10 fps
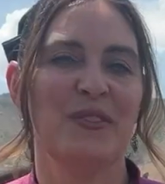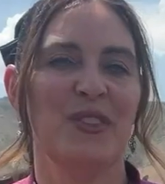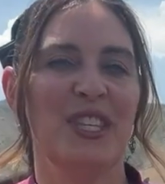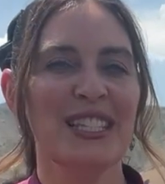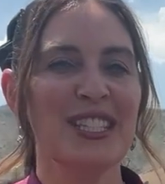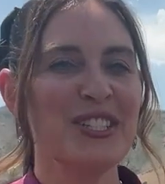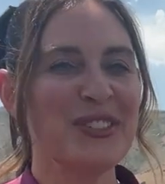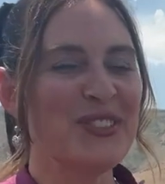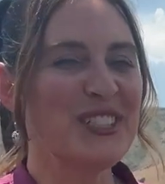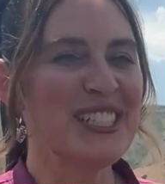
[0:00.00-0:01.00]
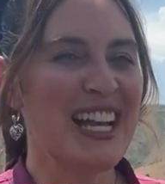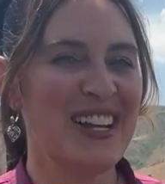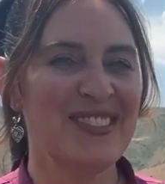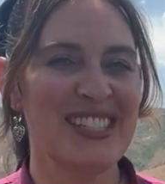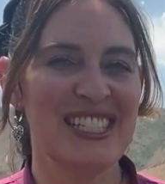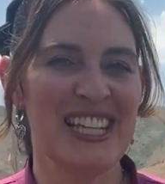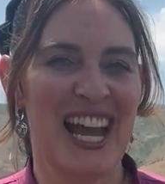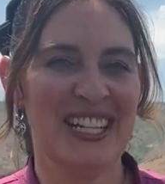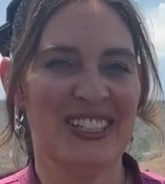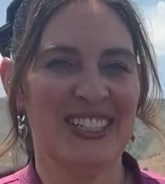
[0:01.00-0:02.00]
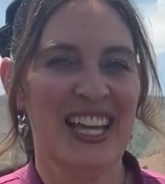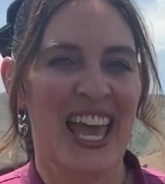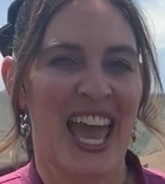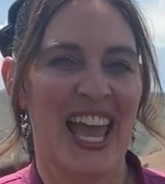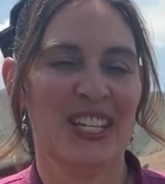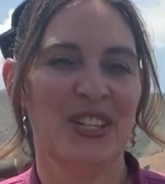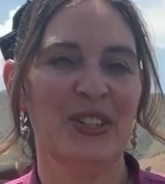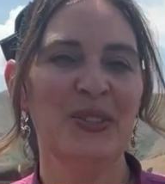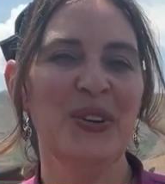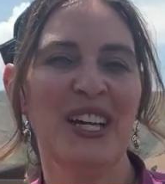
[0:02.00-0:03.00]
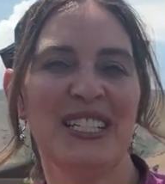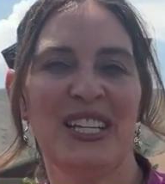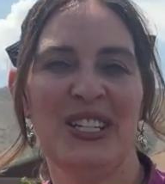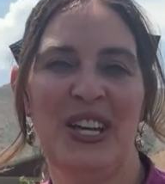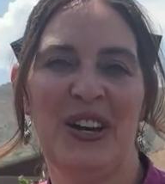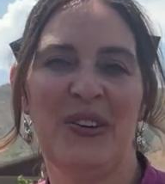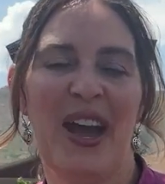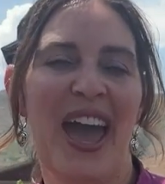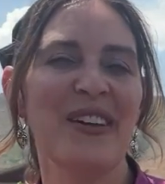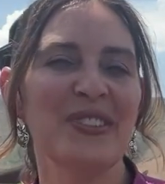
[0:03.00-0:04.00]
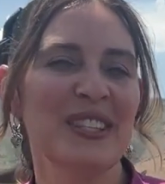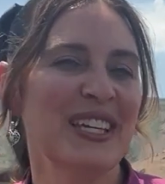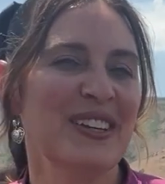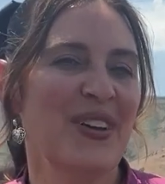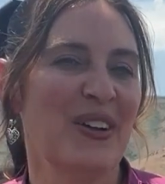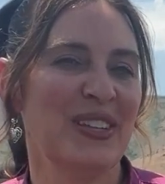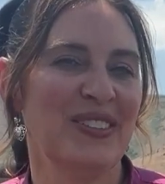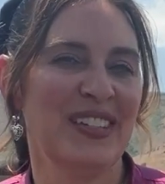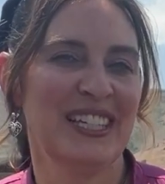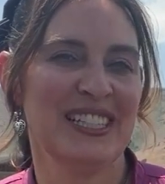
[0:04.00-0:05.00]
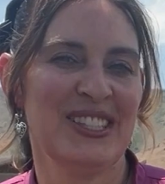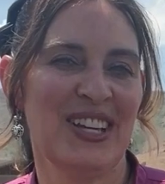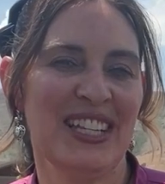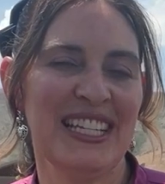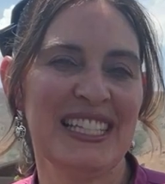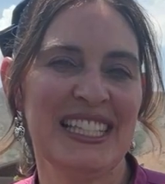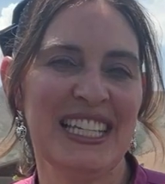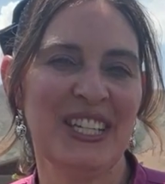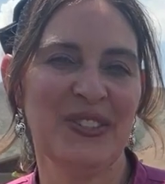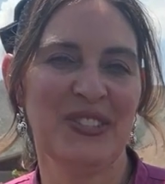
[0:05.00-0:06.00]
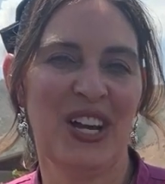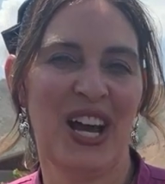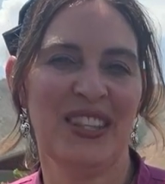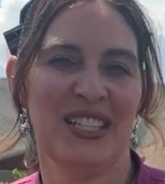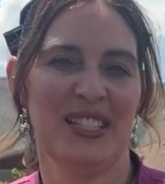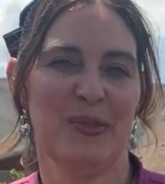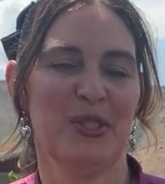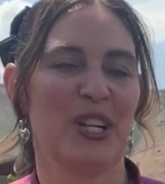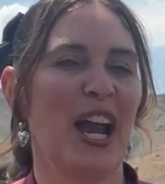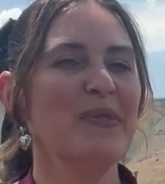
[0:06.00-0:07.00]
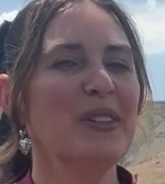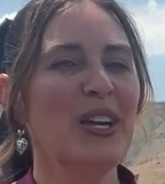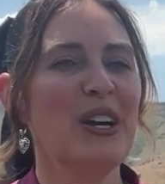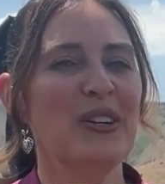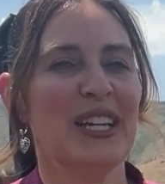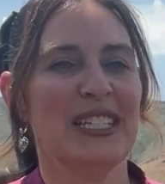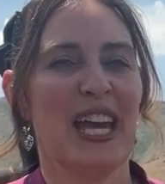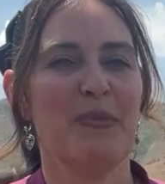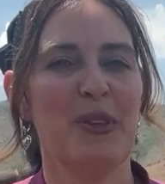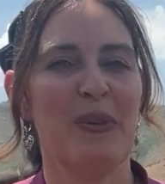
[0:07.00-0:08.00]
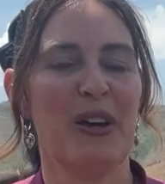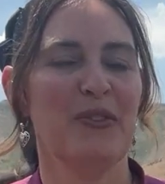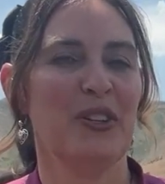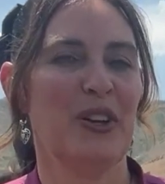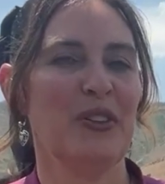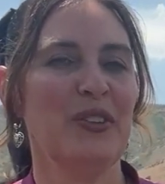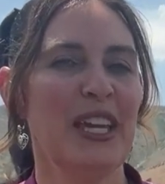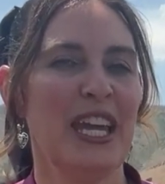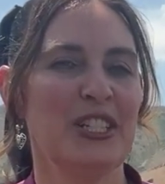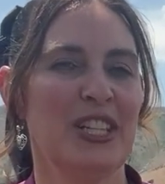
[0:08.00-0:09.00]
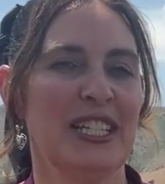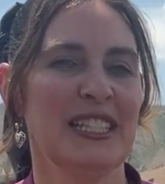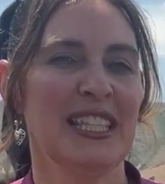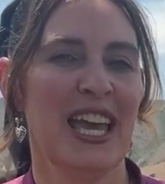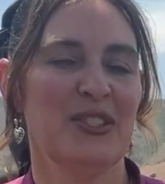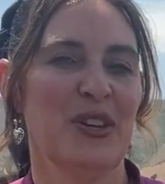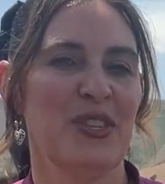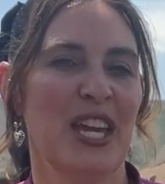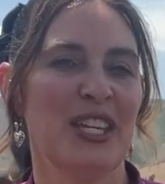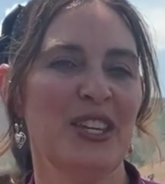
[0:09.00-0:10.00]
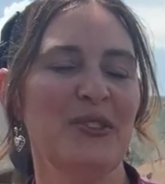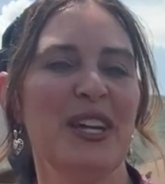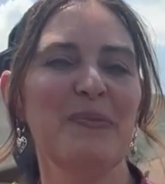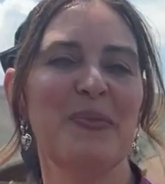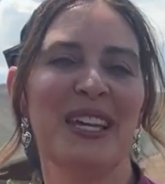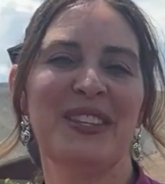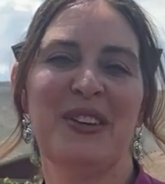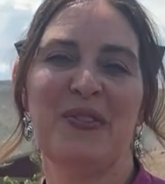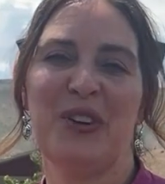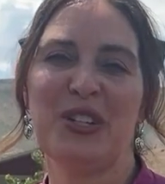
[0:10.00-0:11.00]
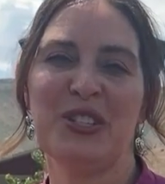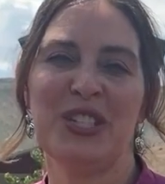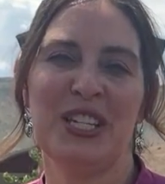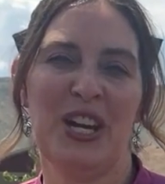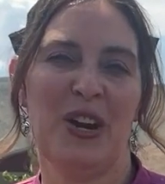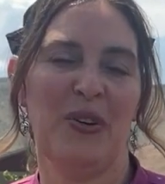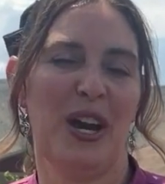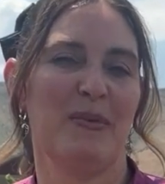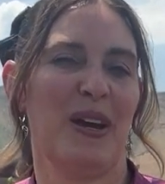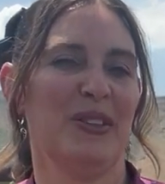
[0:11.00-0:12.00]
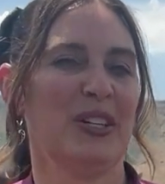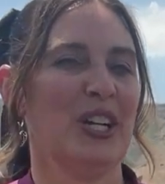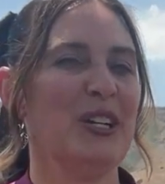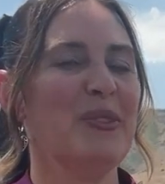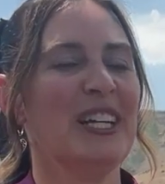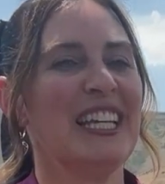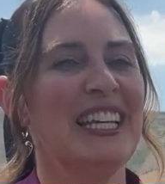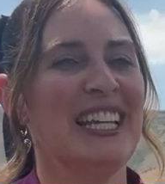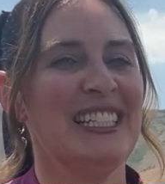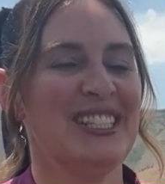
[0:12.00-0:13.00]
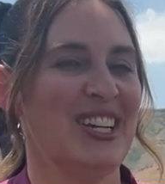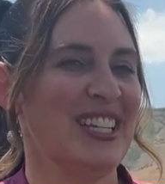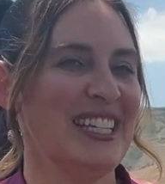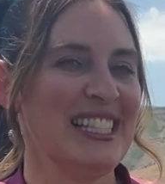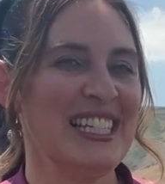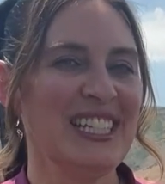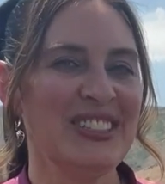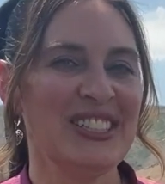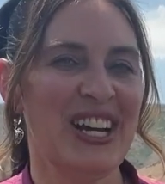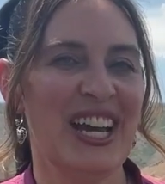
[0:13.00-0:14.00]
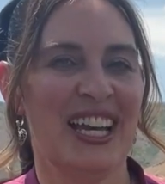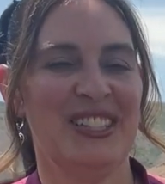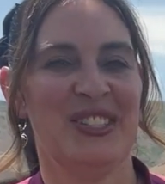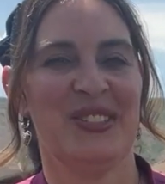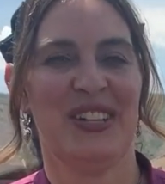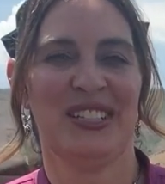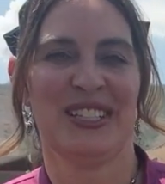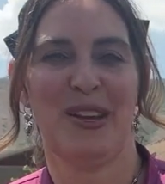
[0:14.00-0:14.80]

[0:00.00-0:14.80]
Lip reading: If this is your first time to the channel and you want to know everything about living in Salt Lake City, Utah, then subscribe below and tap the bell for notifications so that you can be the first to know about the current market in Salt Lake City, Utah and the surrounding